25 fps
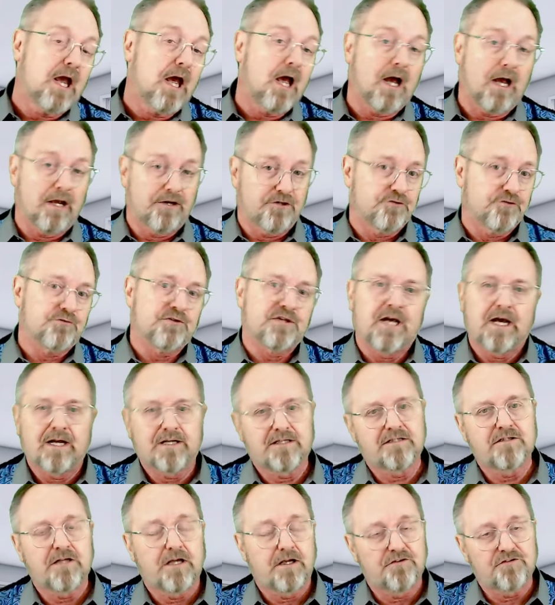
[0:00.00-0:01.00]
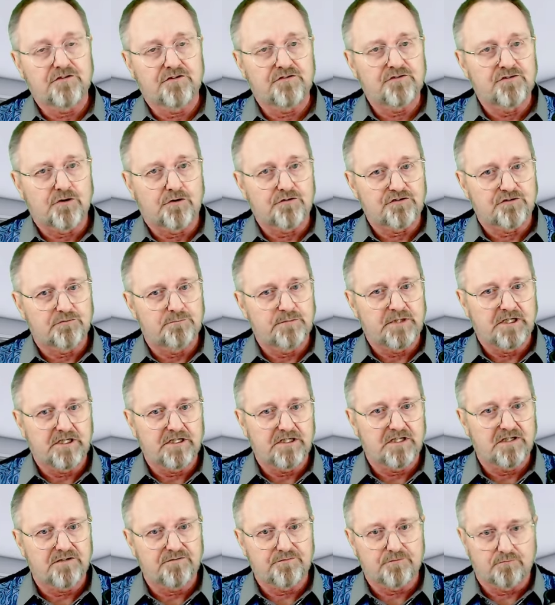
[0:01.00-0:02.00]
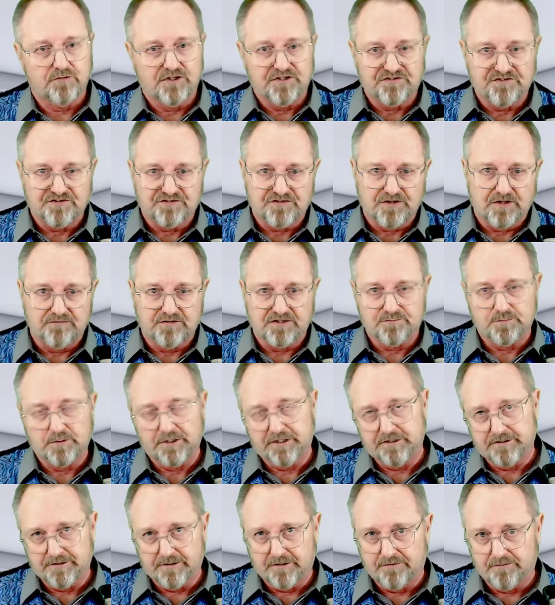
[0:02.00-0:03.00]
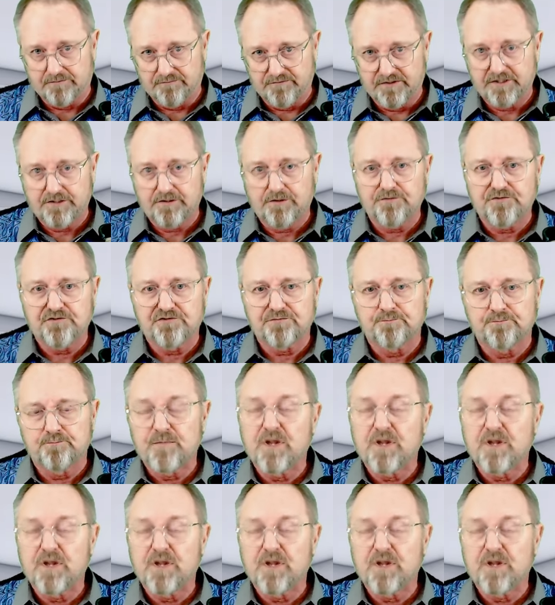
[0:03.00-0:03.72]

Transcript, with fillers: I do not engage on social media for reasons I've explained in other videos,